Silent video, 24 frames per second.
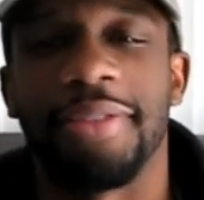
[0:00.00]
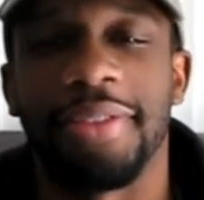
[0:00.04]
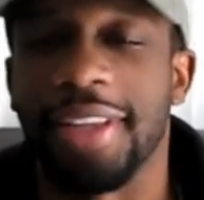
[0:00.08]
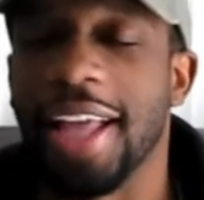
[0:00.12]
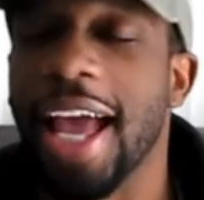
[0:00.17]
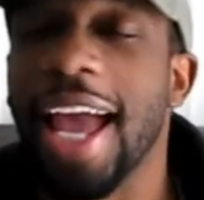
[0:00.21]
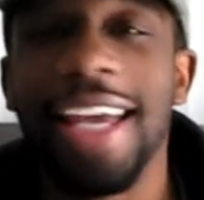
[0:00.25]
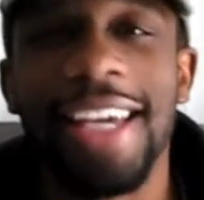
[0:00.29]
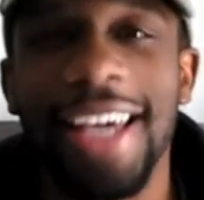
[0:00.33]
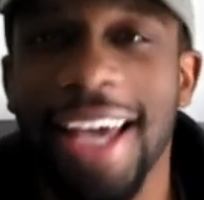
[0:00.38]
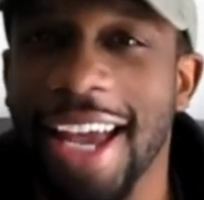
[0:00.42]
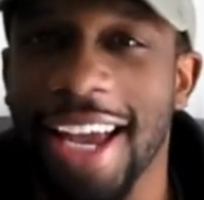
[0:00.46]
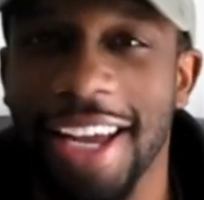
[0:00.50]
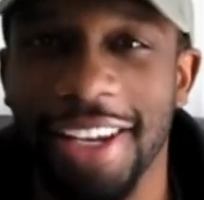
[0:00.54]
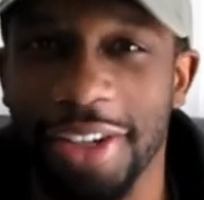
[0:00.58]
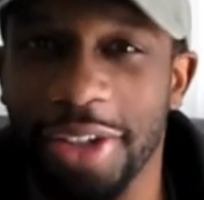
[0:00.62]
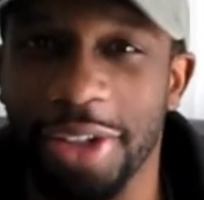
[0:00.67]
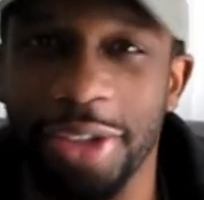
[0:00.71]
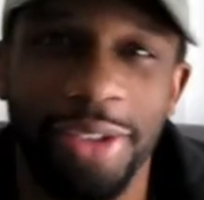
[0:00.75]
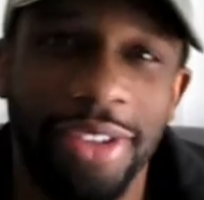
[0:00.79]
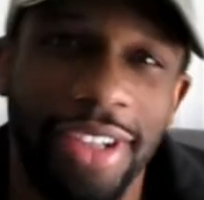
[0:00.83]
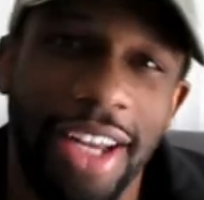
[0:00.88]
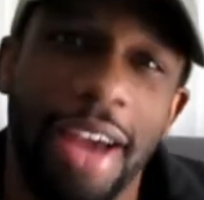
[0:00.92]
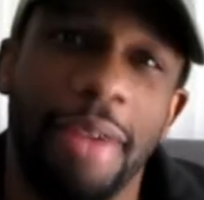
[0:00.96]
They can't
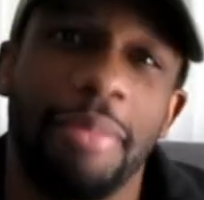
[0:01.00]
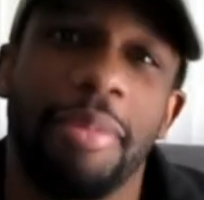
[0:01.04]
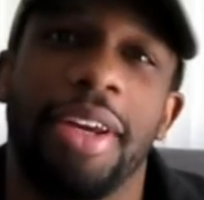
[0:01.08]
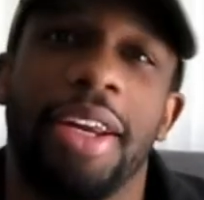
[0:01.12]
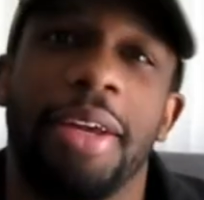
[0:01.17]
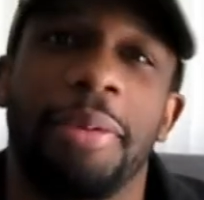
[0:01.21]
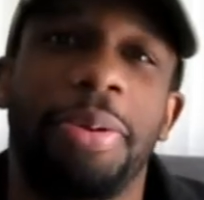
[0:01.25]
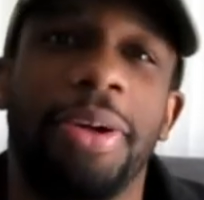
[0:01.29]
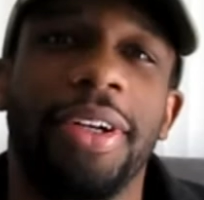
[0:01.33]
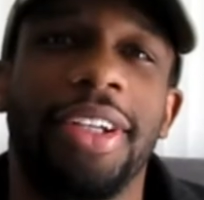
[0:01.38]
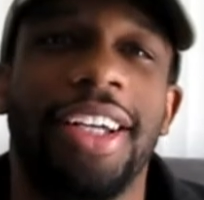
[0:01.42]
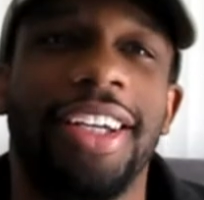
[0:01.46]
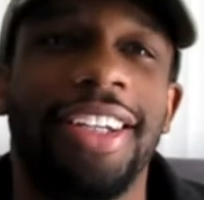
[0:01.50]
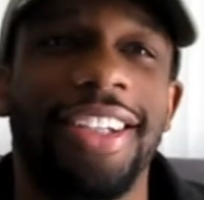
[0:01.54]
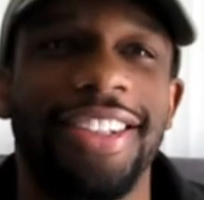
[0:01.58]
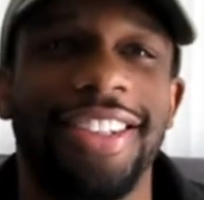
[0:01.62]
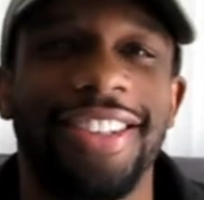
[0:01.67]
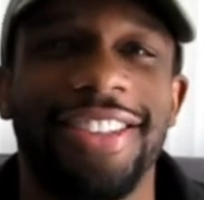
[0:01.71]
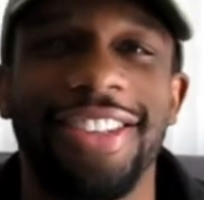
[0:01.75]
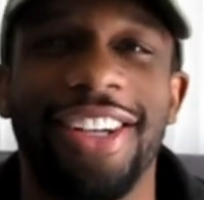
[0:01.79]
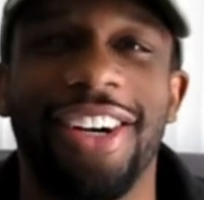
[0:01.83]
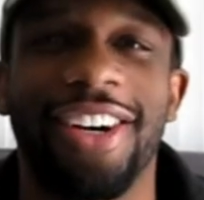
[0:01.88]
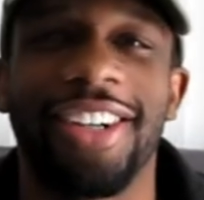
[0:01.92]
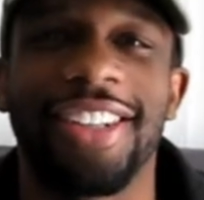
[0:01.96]
do that many
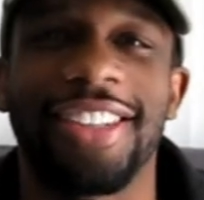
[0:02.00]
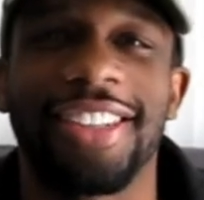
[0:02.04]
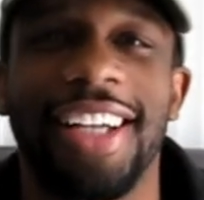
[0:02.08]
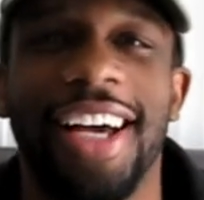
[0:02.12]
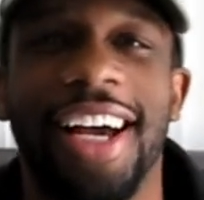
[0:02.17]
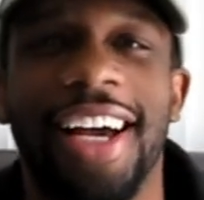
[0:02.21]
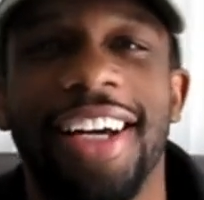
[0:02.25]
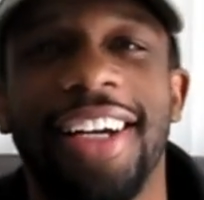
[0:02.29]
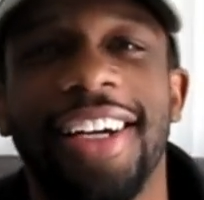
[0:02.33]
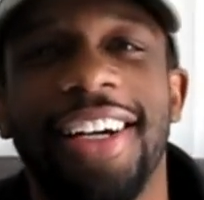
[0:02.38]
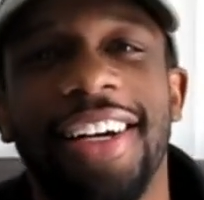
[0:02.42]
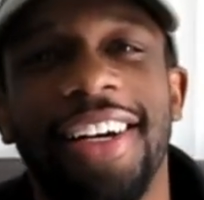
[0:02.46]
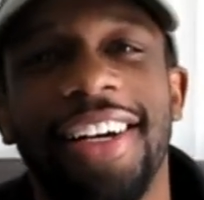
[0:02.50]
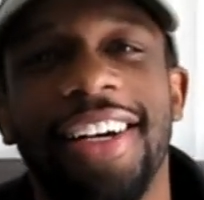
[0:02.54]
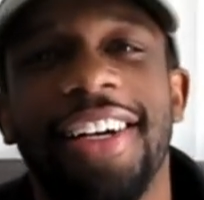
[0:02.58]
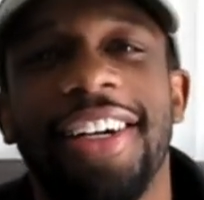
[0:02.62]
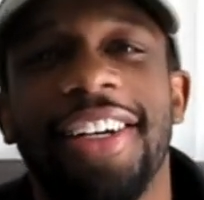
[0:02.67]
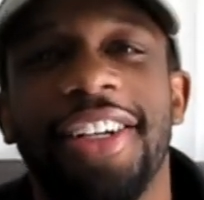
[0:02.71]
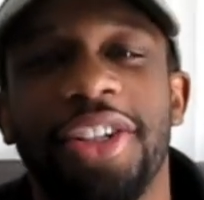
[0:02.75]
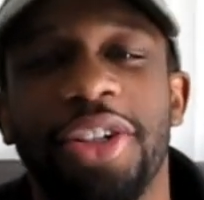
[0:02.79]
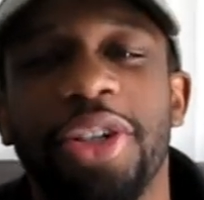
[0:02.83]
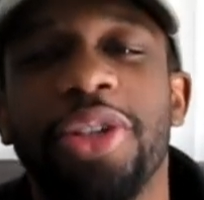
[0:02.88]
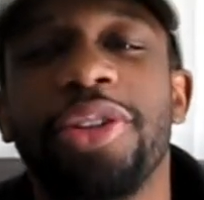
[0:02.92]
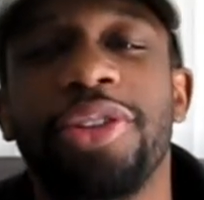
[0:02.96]
pull-ups. So I was like,
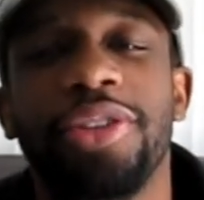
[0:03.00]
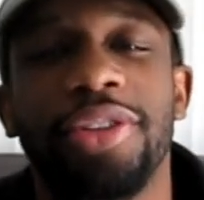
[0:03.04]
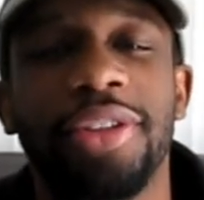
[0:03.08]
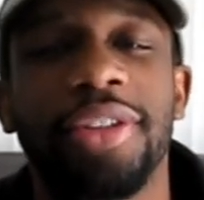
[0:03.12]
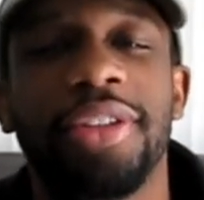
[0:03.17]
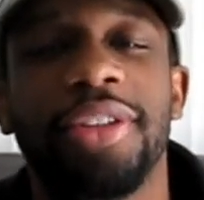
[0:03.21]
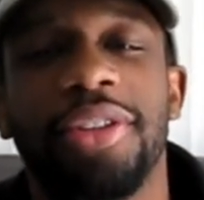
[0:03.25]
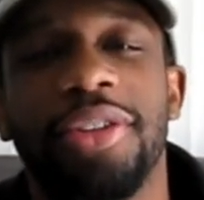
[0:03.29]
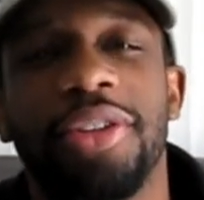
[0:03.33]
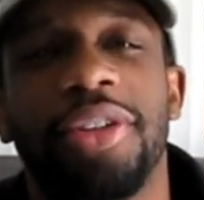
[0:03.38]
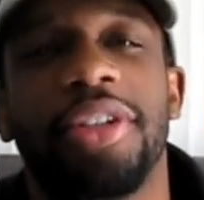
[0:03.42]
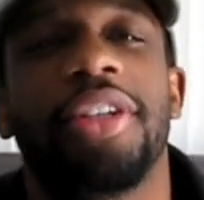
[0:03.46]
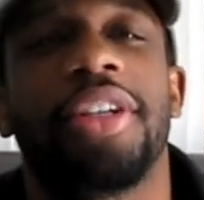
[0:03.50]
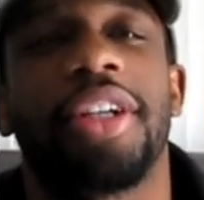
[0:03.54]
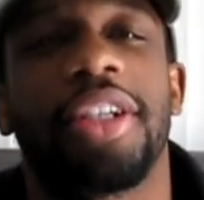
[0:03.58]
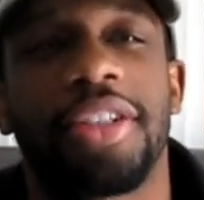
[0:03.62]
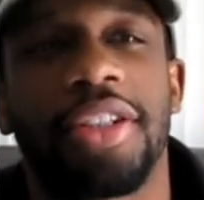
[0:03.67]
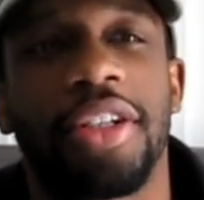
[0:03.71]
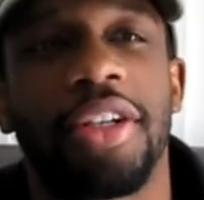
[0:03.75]
you're doing it.